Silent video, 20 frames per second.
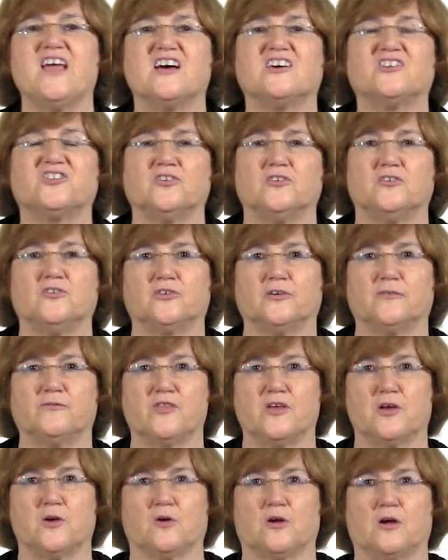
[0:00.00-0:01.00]
essence
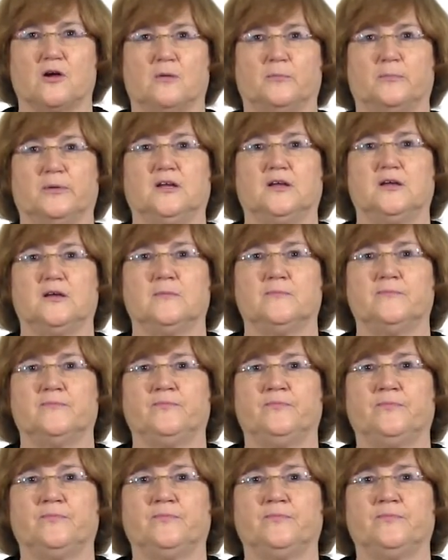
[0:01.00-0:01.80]
of their company.